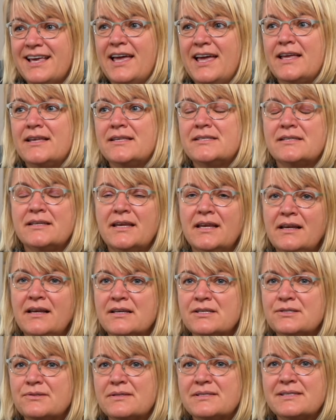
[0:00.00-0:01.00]
And
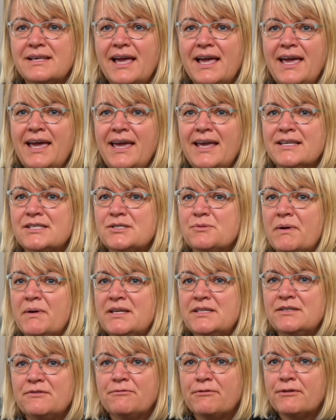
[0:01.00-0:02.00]
needless to say,
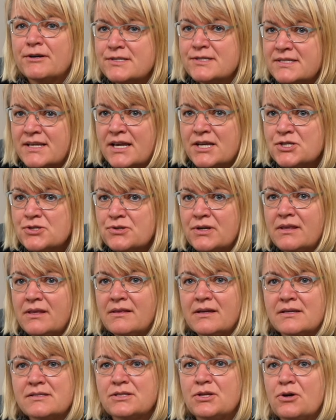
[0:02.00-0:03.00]
21st century,
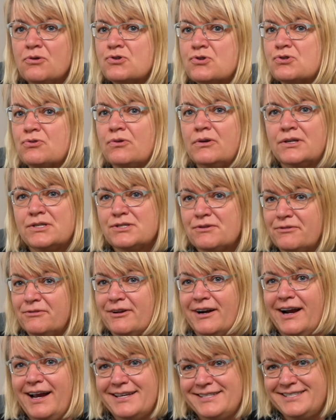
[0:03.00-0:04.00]
there's no shortage of
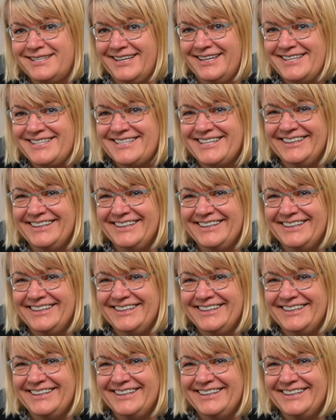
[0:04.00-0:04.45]
crises